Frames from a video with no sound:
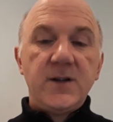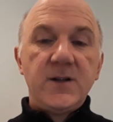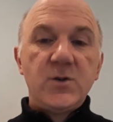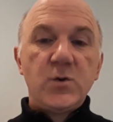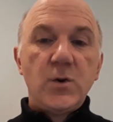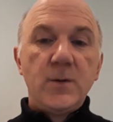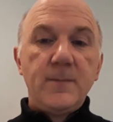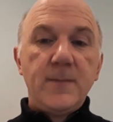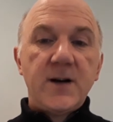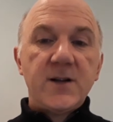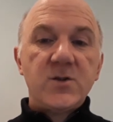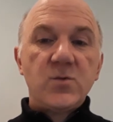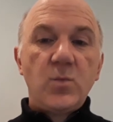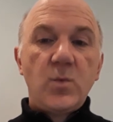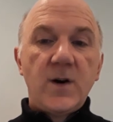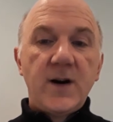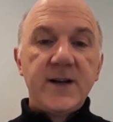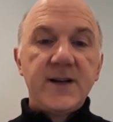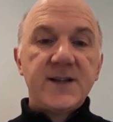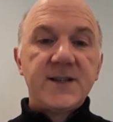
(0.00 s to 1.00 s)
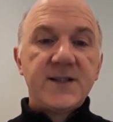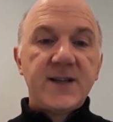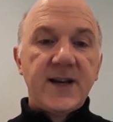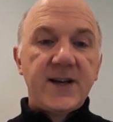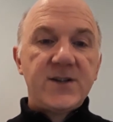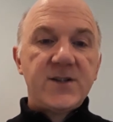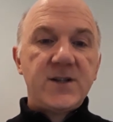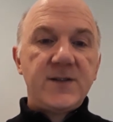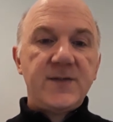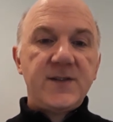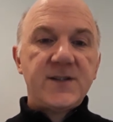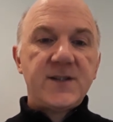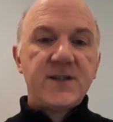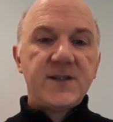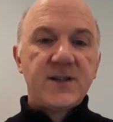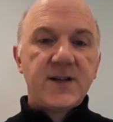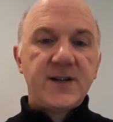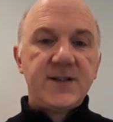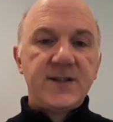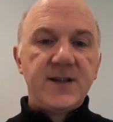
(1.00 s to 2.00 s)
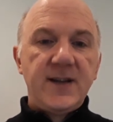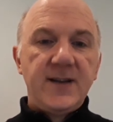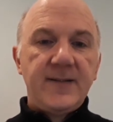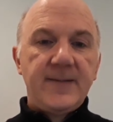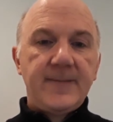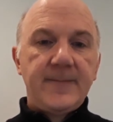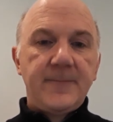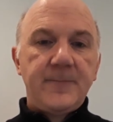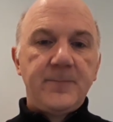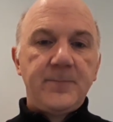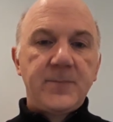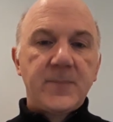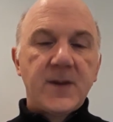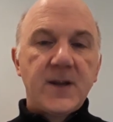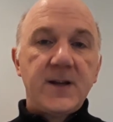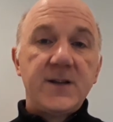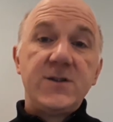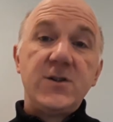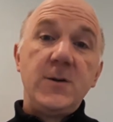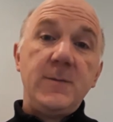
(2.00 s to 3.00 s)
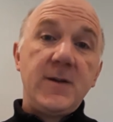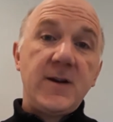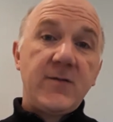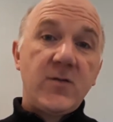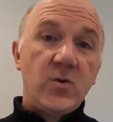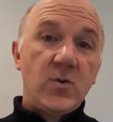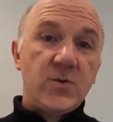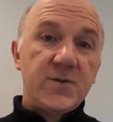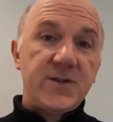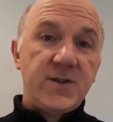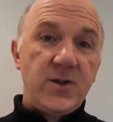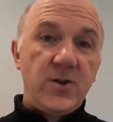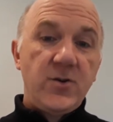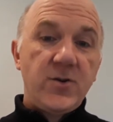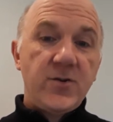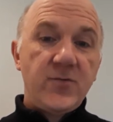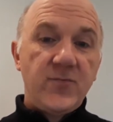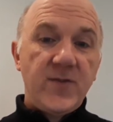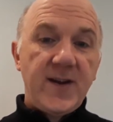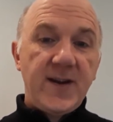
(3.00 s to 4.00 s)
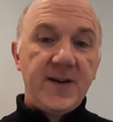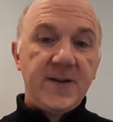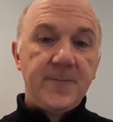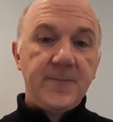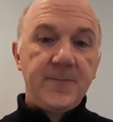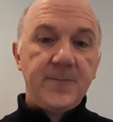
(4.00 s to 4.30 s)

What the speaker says: to a much wider section of the society, assuming of course that you could read.